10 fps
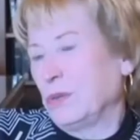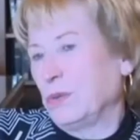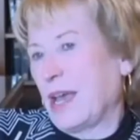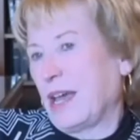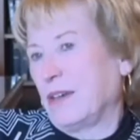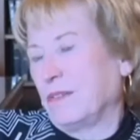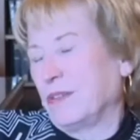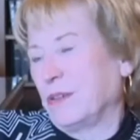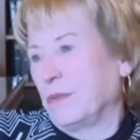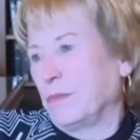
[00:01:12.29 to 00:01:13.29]
who have
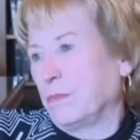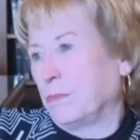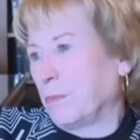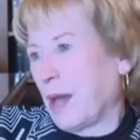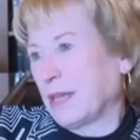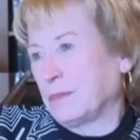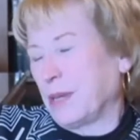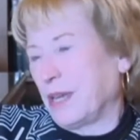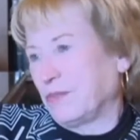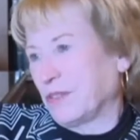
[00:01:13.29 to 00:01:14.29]
bought and
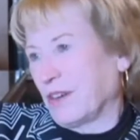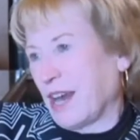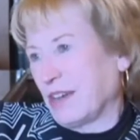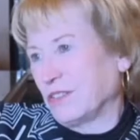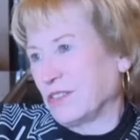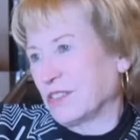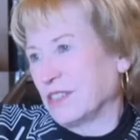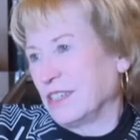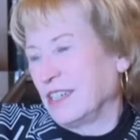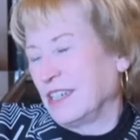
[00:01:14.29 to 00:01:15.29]
paid for their house
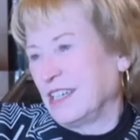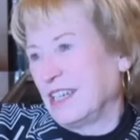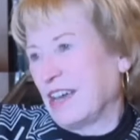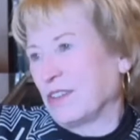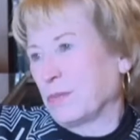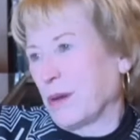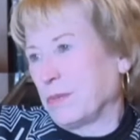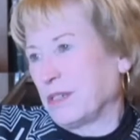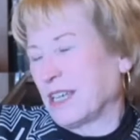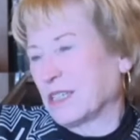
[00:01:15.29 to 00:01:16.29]
now their
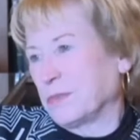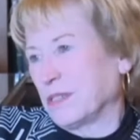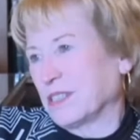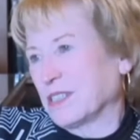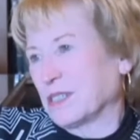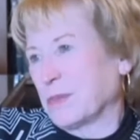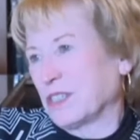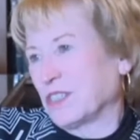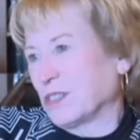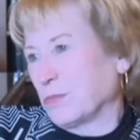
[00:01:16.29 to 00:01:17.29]
property tax bill is as
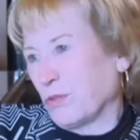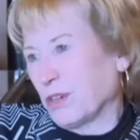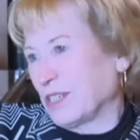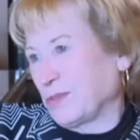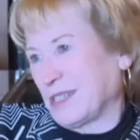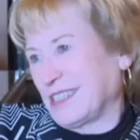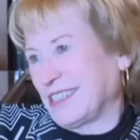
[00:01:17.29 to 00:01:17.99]
much as their mortgage